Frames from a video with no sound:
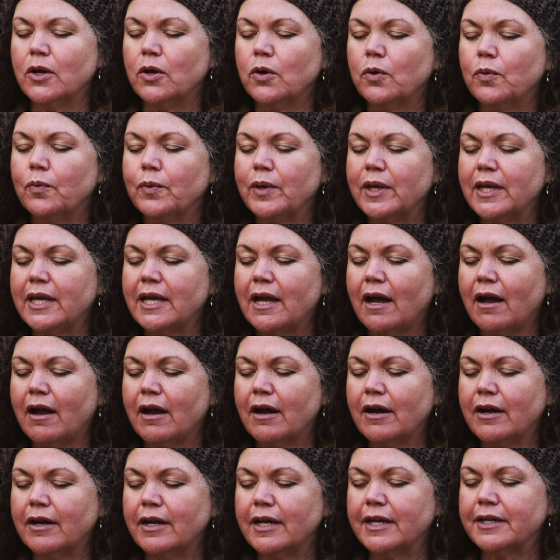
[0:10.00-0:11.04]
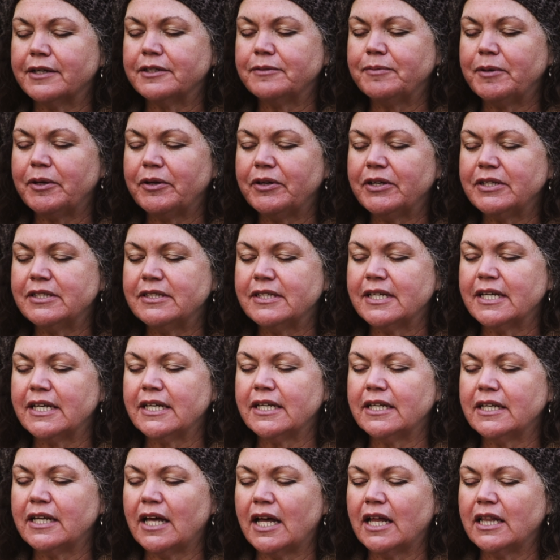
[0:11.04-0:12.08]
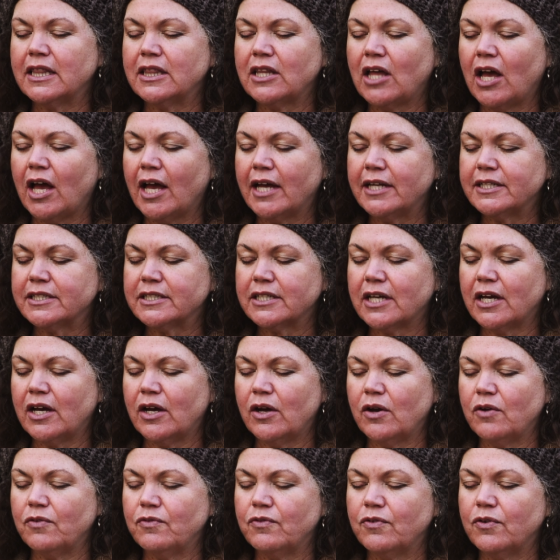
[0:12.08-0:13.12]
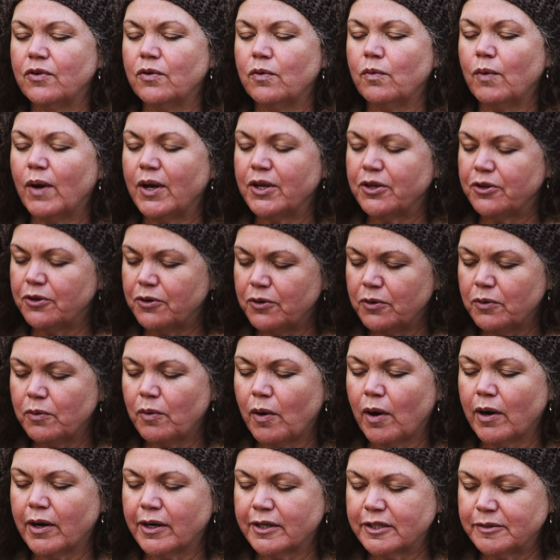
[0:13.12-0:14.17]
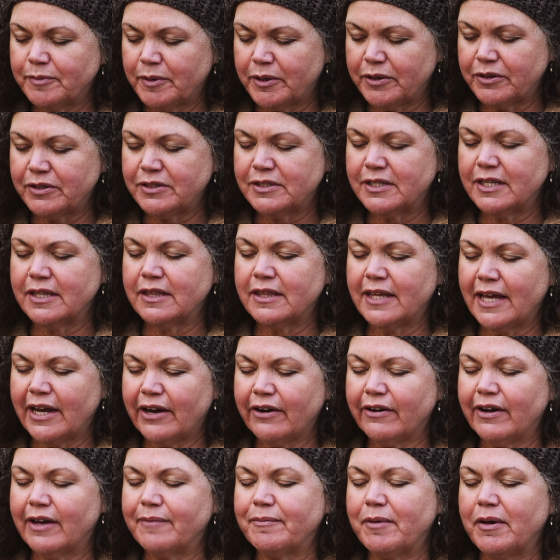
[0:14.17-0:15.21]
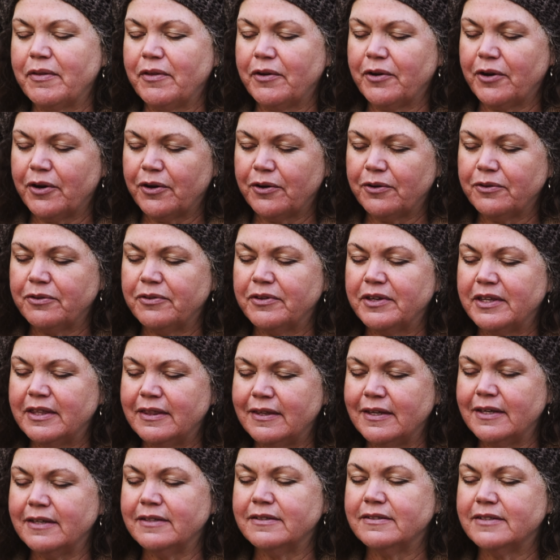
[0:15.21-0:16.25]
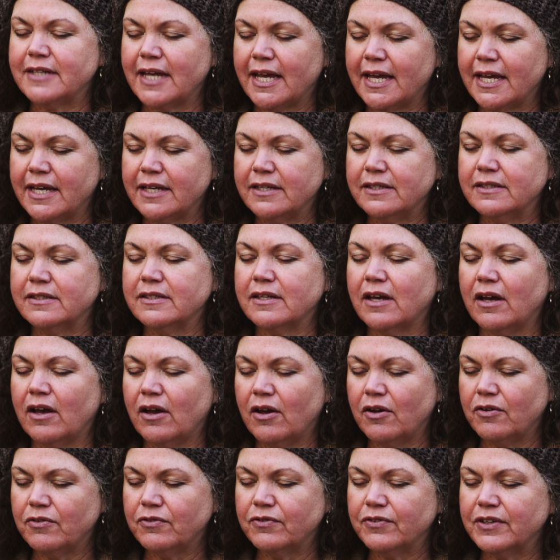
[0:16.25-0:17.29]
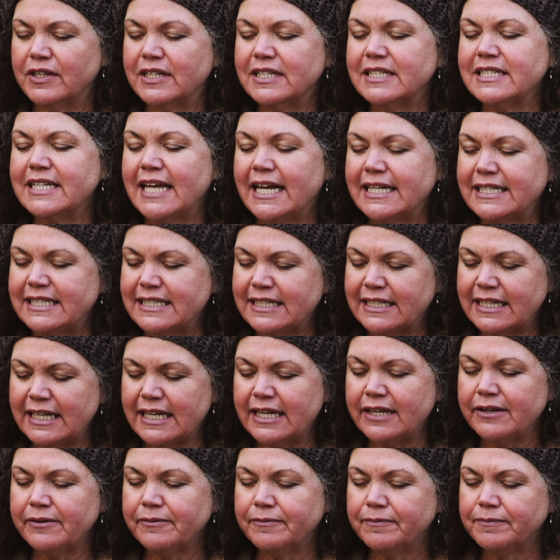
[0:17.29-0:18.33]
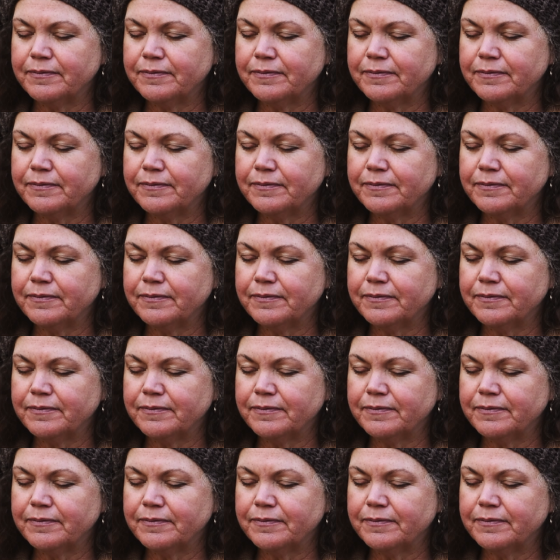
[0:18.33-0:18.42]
We are experiencing a lot of what you are experiencing there on Mother Earth in these days of intensity.